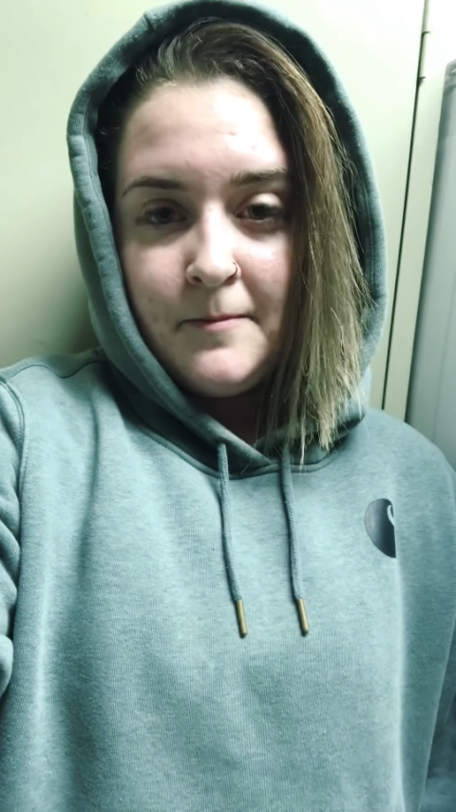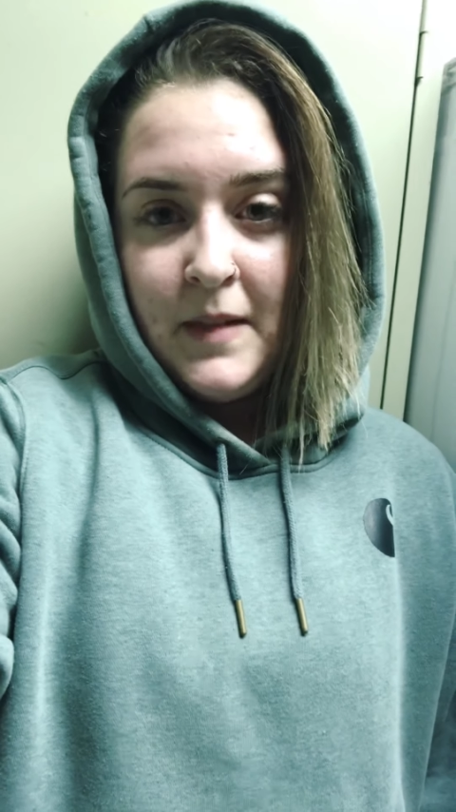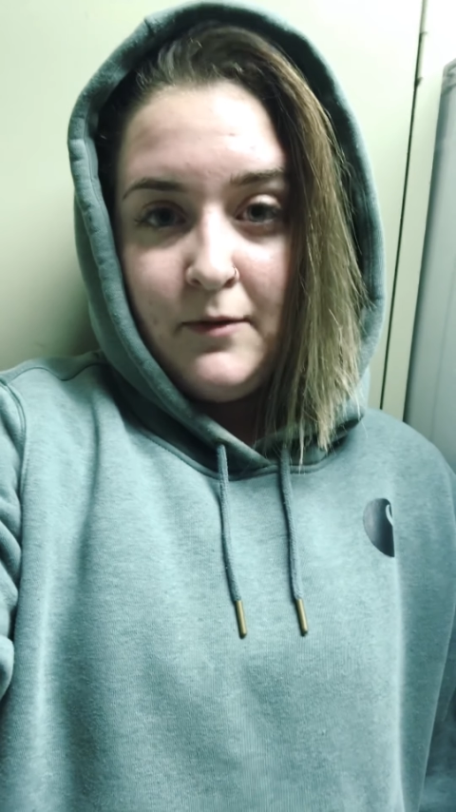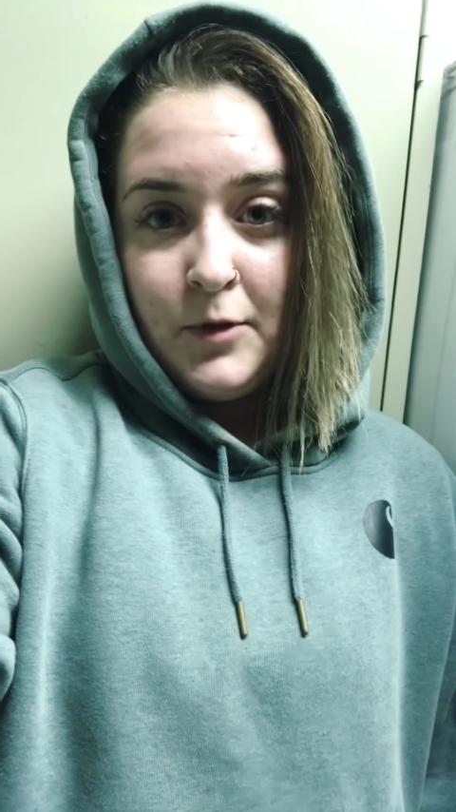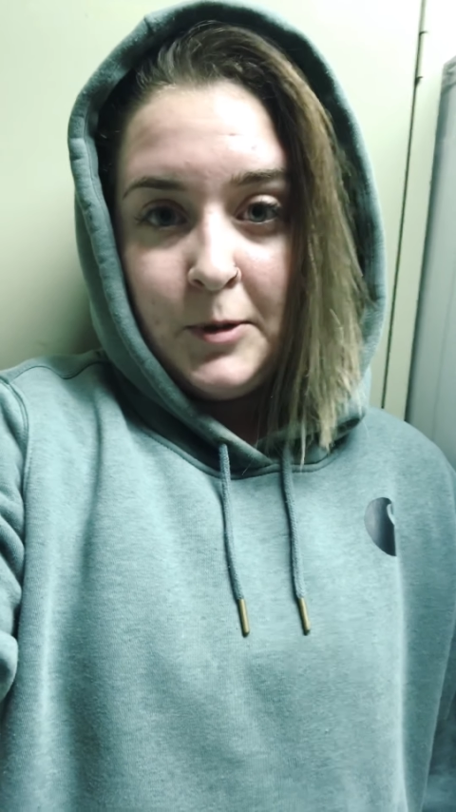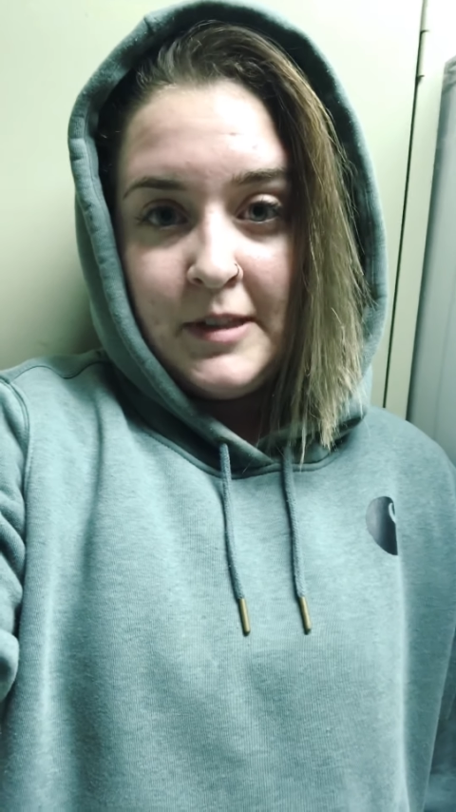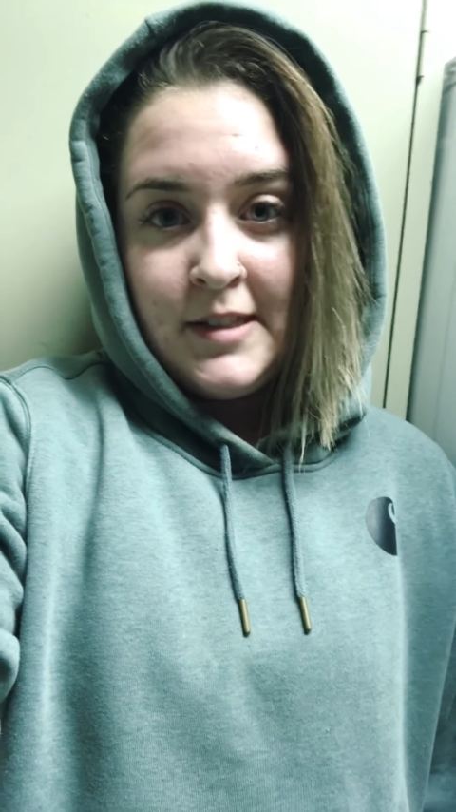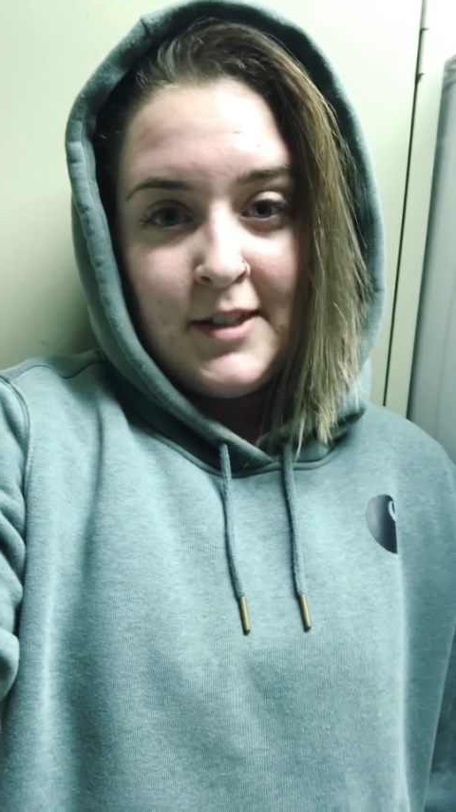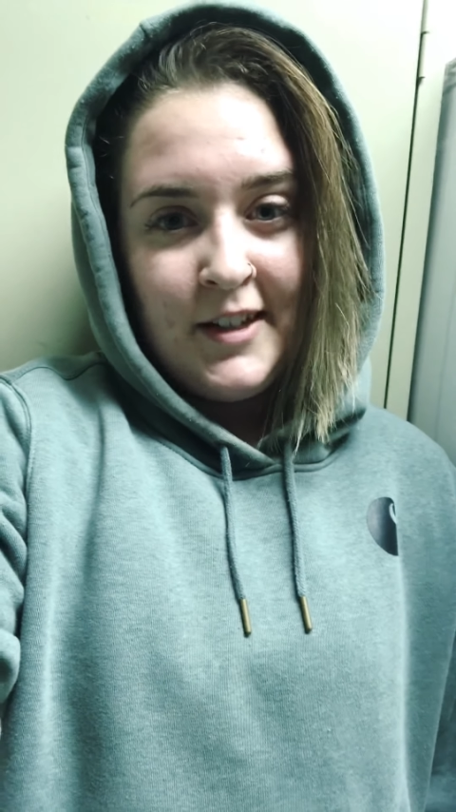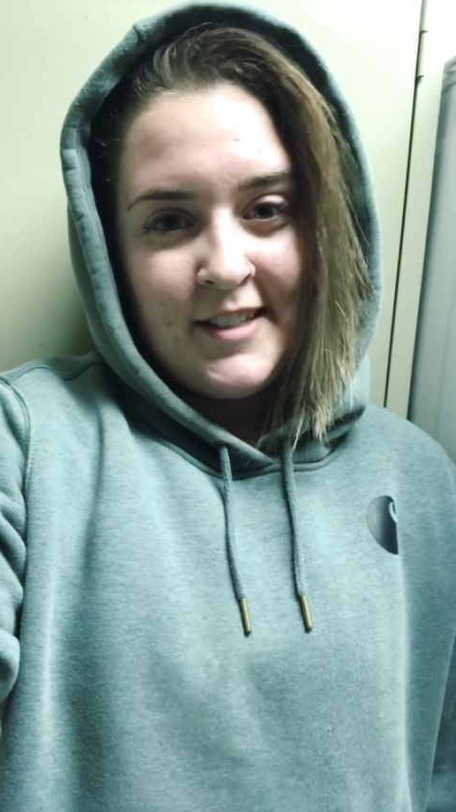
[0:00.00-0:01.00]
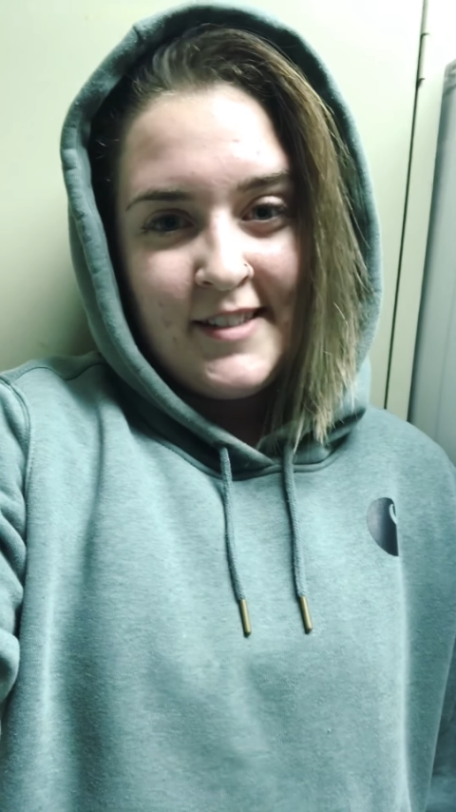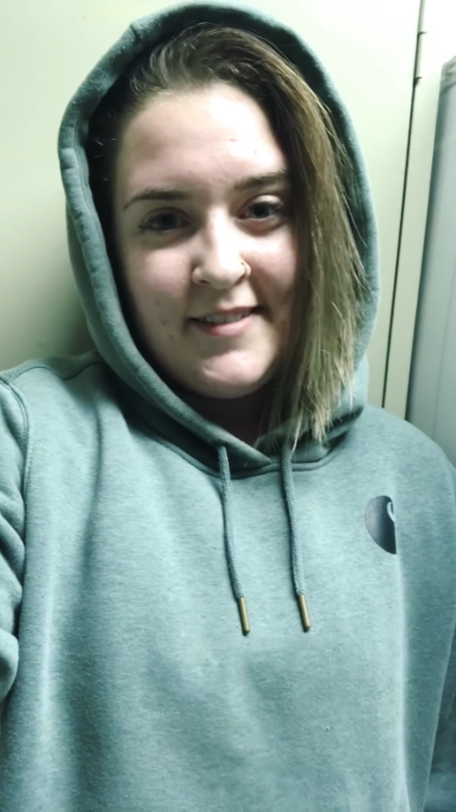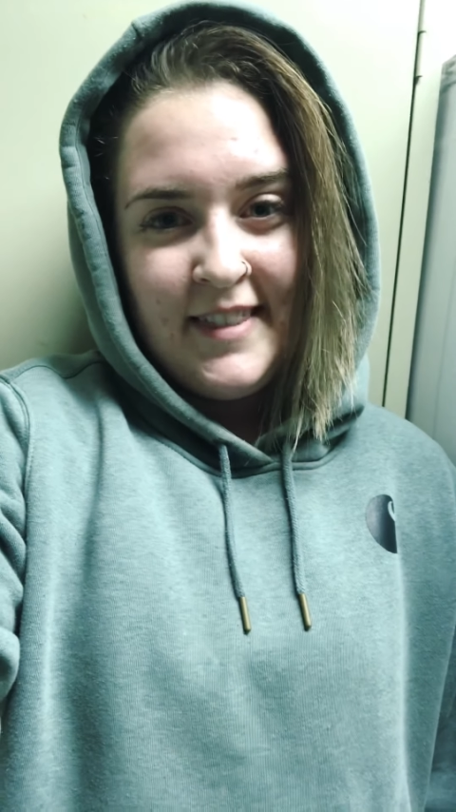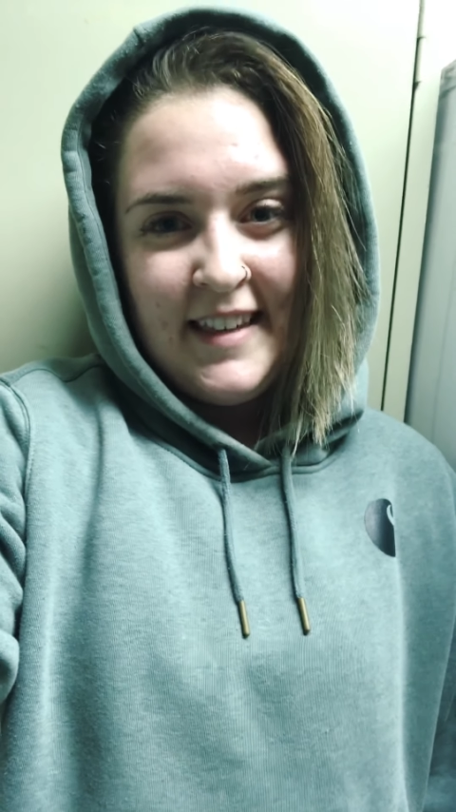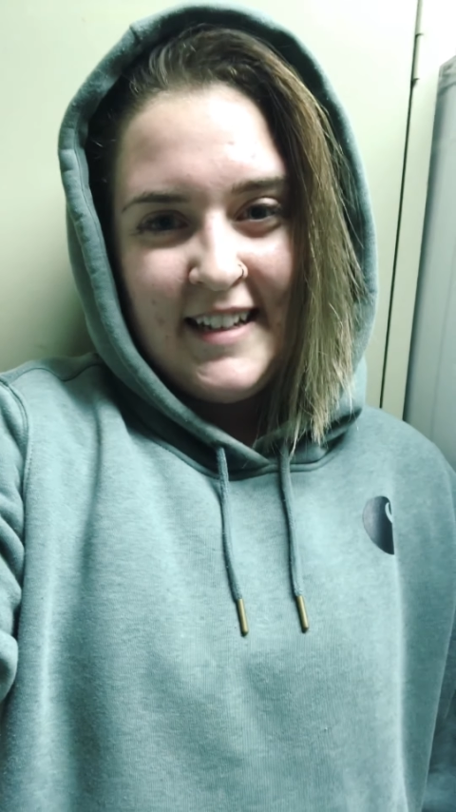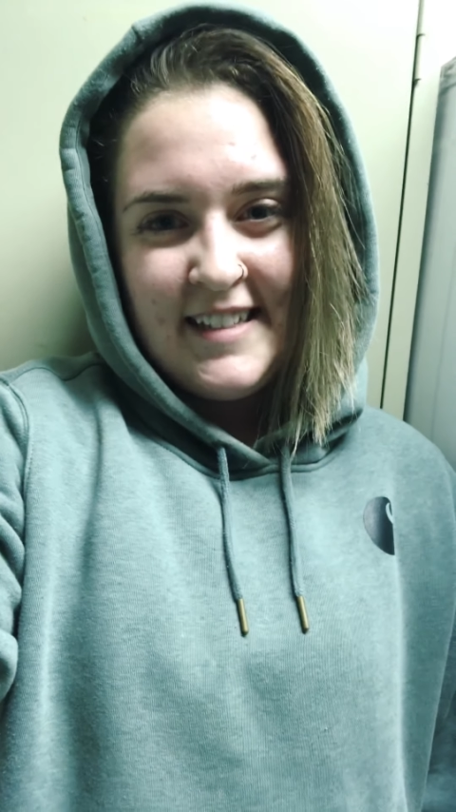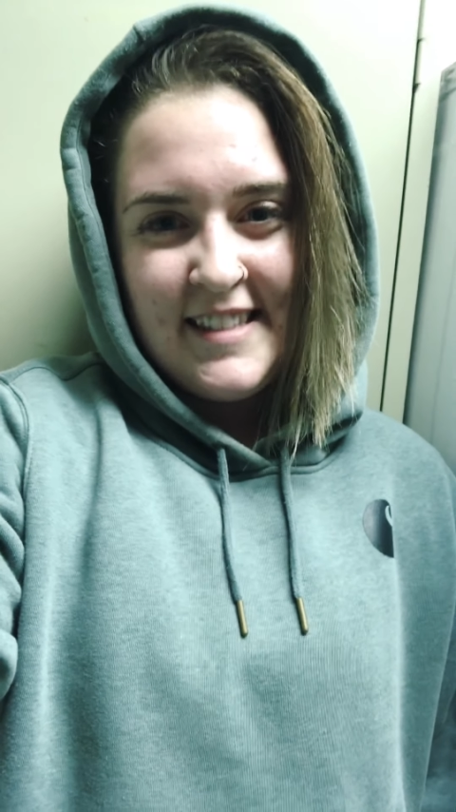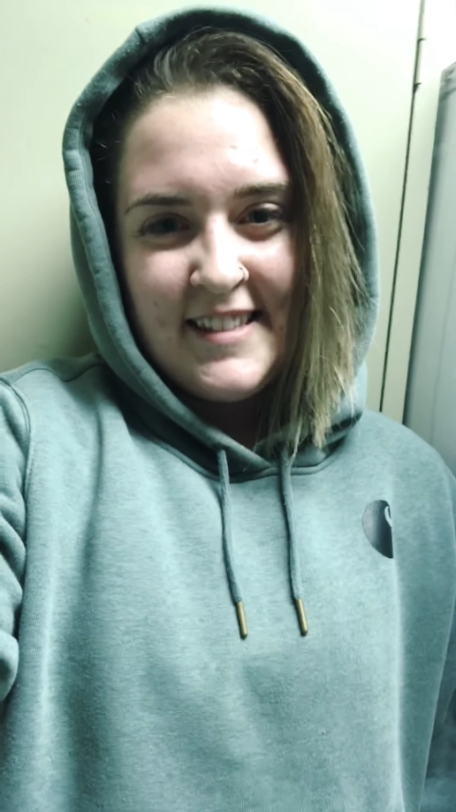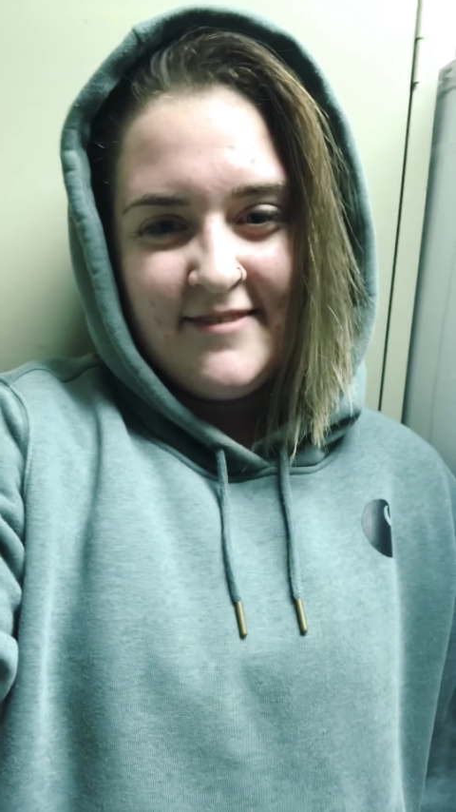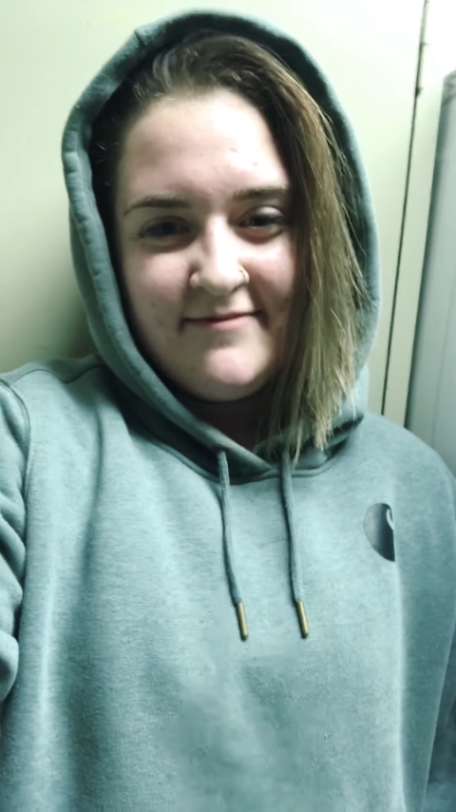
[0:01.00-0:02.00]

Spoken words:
influence took us. Thanks.